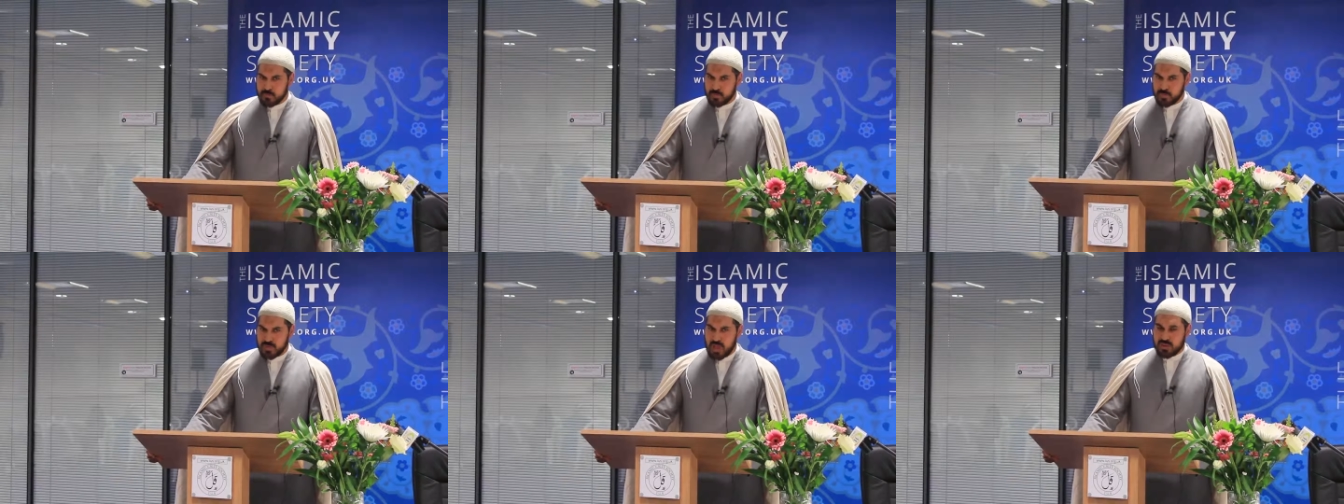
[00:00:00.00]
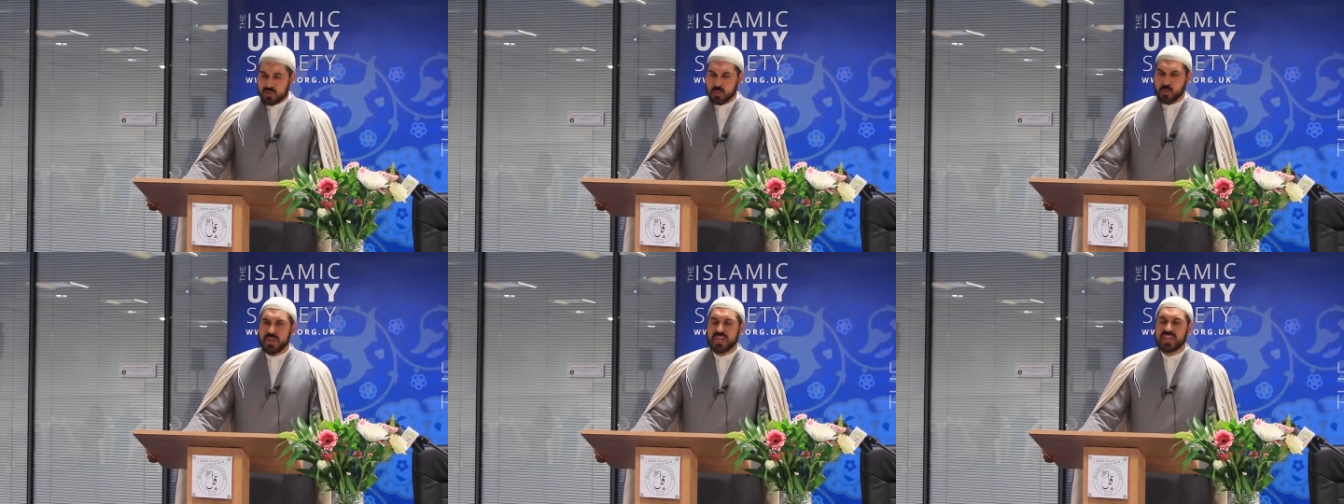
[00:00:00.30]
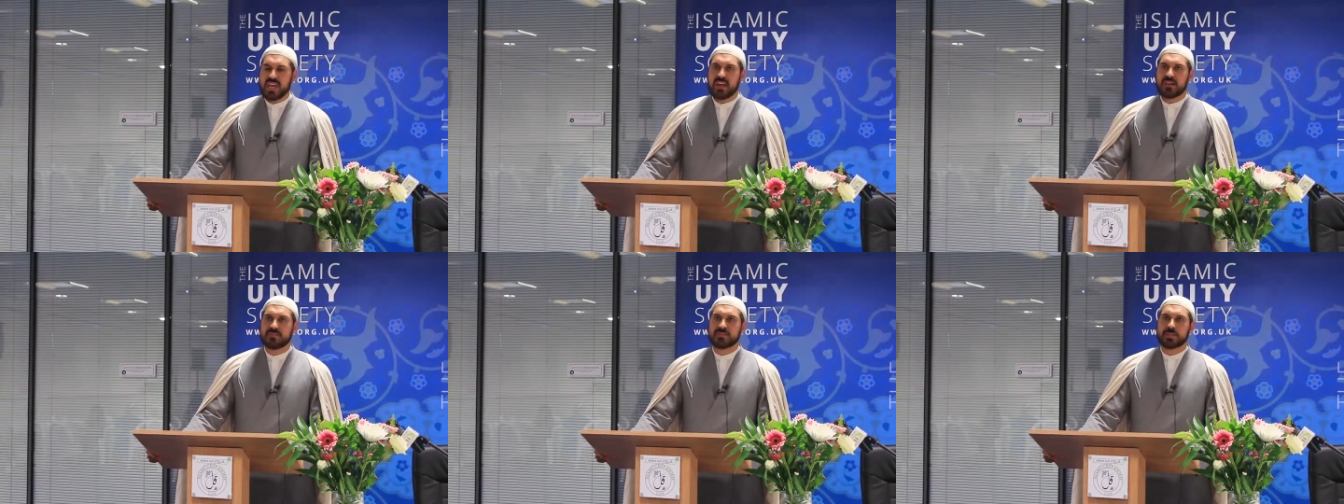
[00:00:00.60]
that
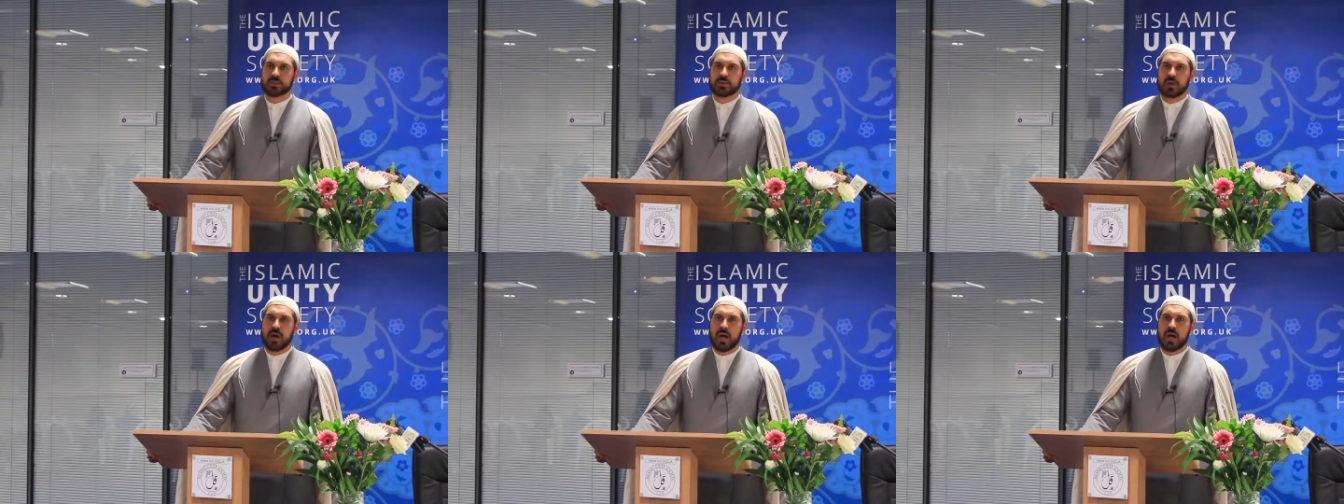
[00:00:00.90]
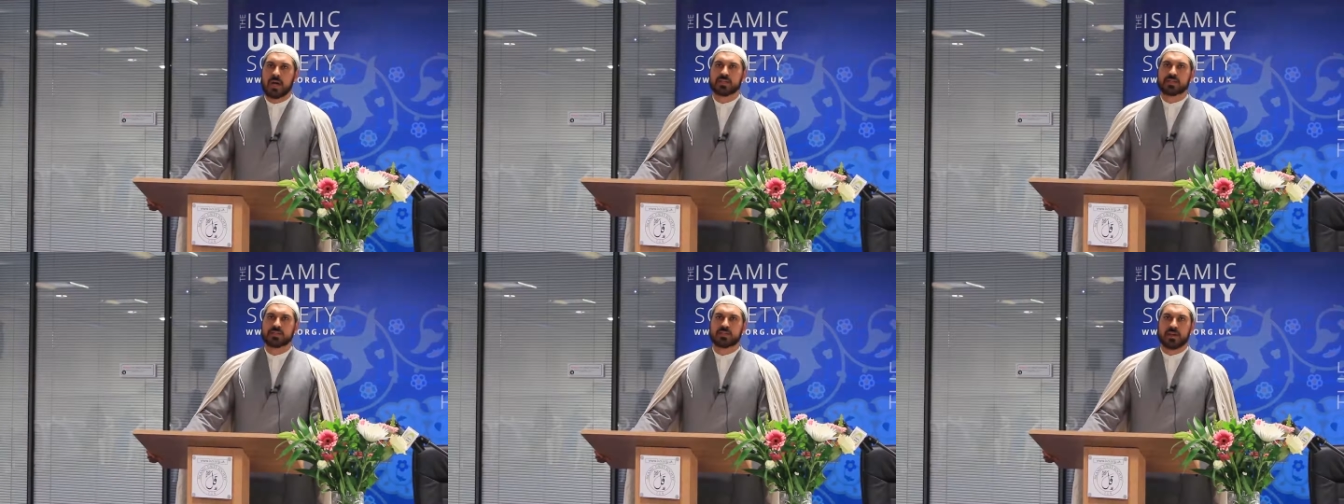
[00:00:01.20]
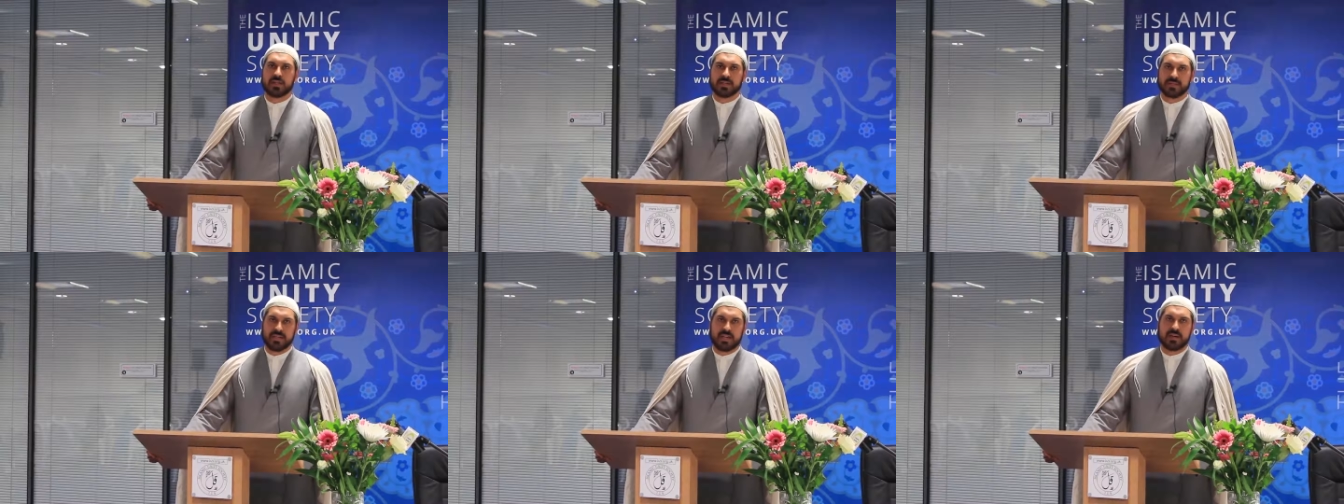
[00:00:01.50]
we have to ask
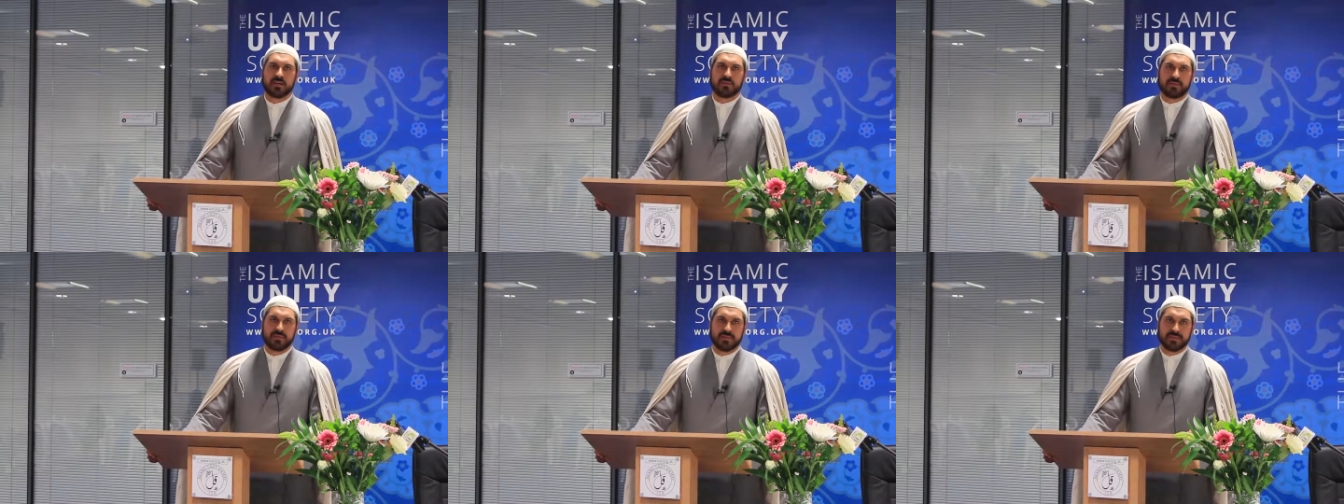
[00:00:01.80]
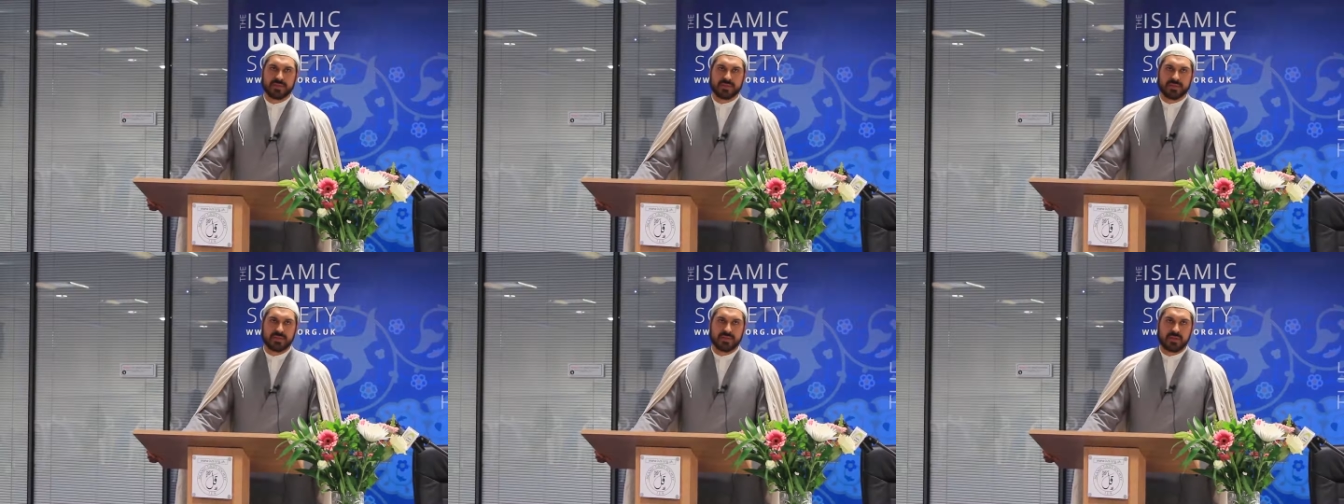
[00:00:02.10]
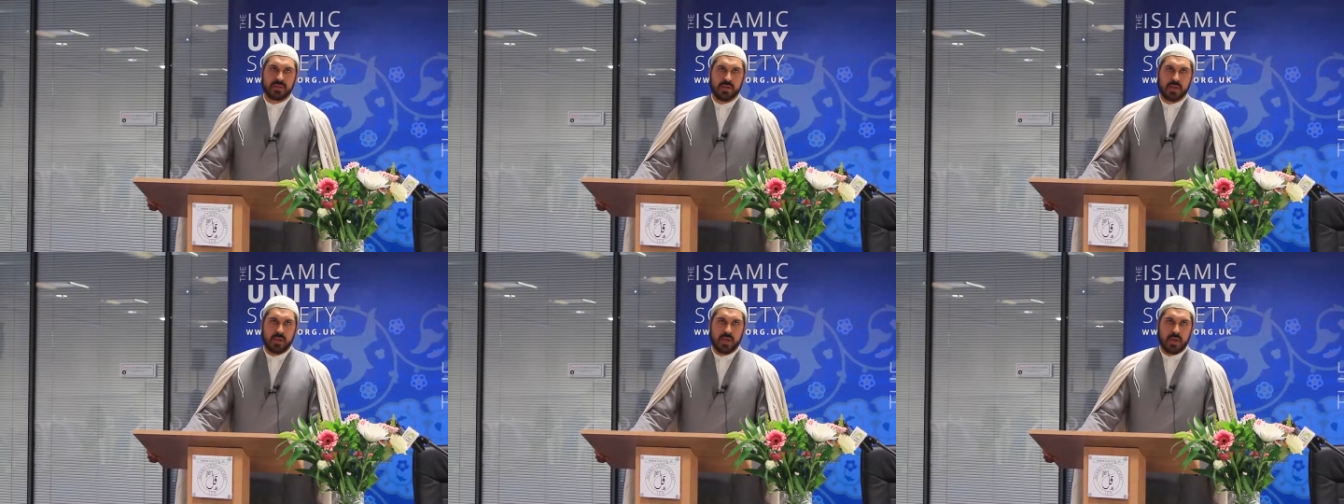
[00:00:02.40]
ourselves
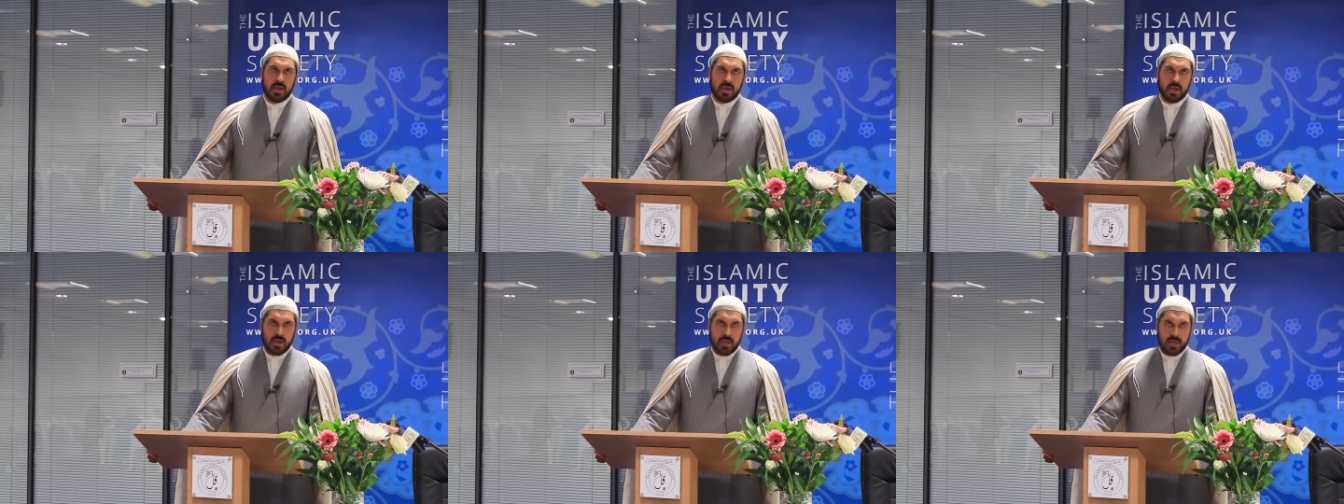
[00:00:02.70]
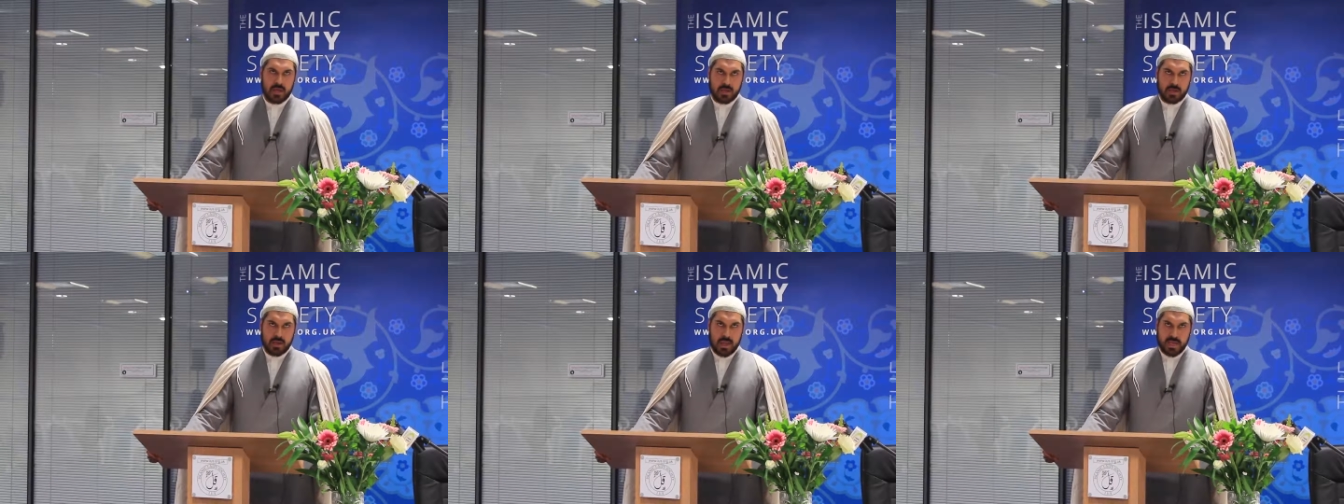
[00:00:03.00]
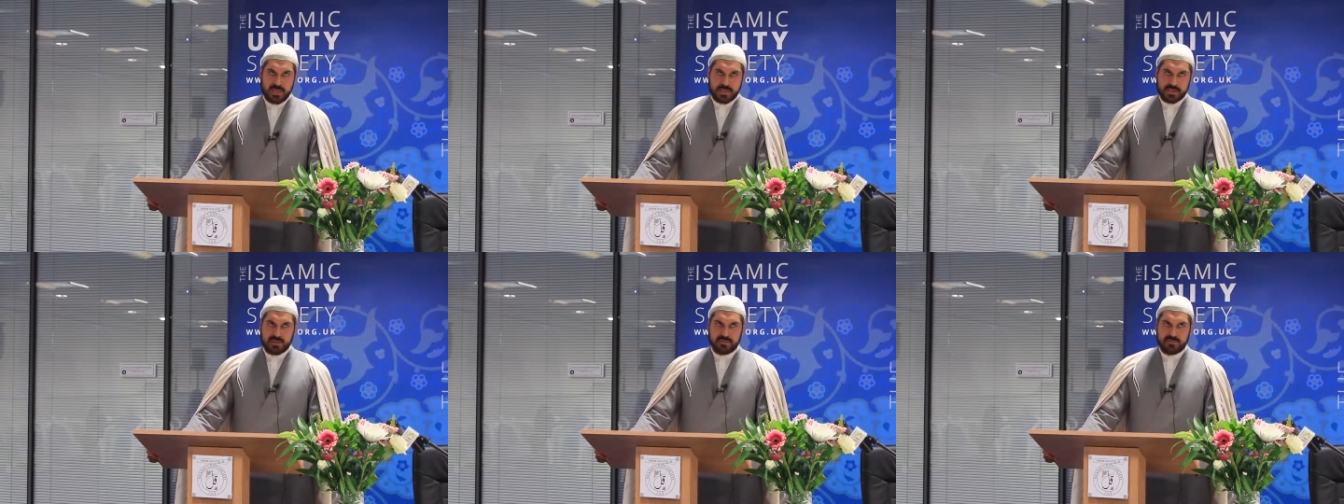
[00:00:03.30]
in
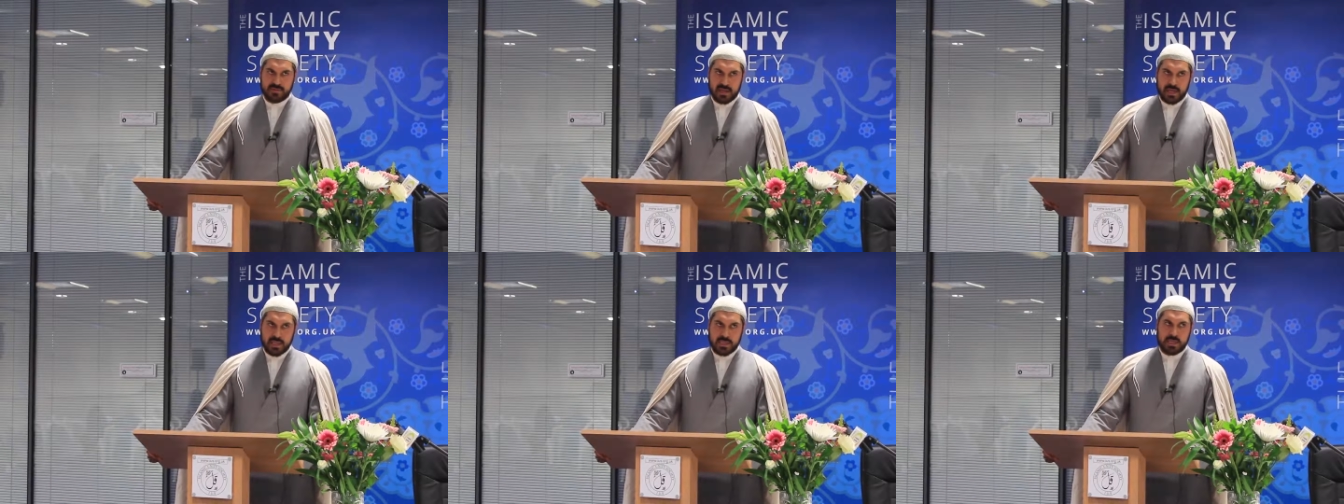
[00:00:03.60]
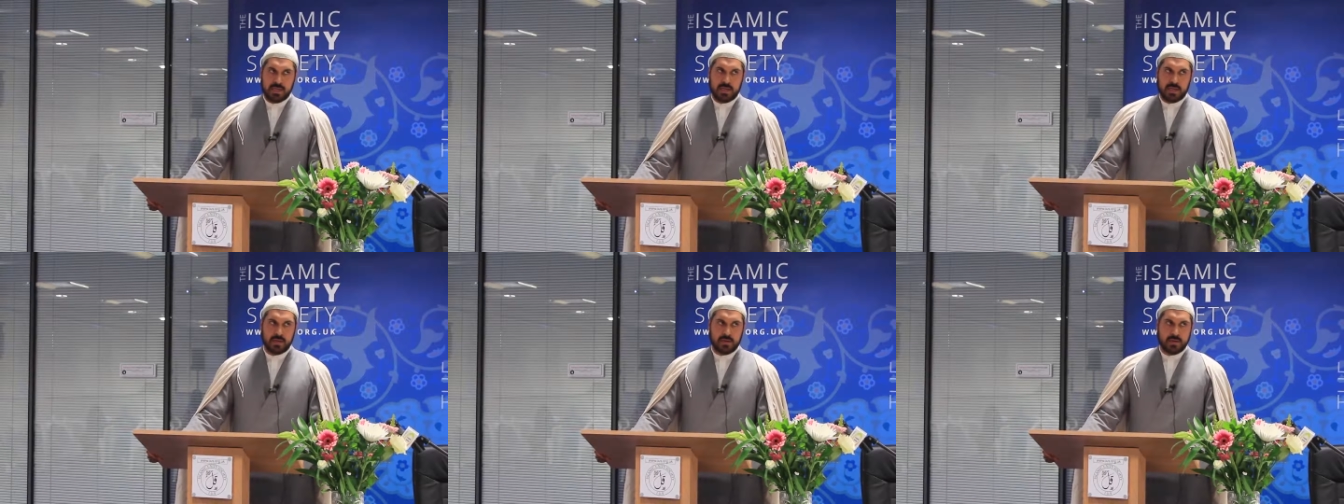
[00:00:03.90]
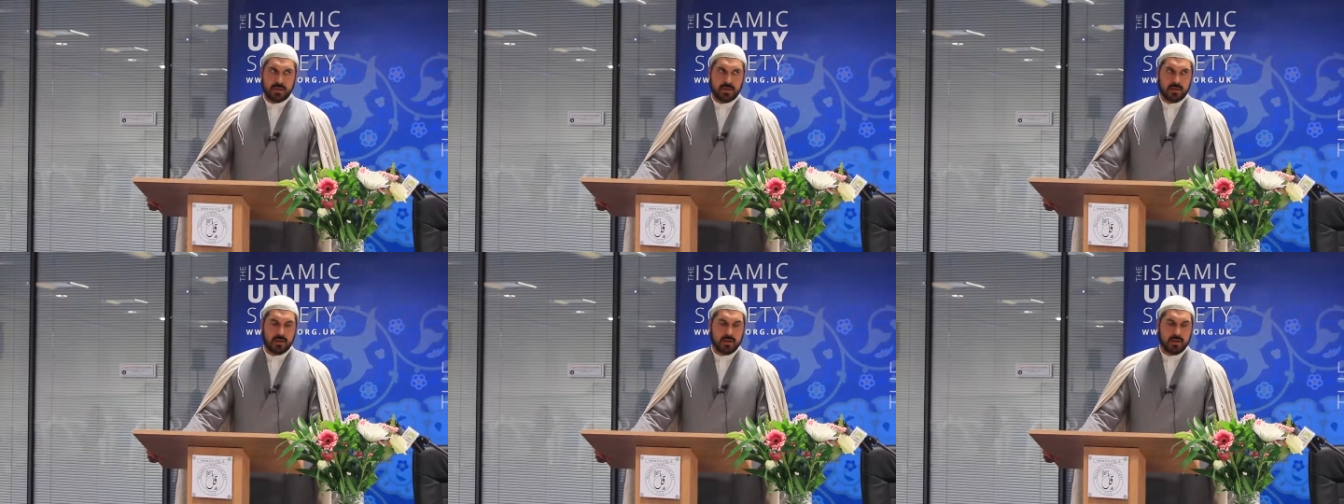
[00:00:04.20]
light of Ghadeer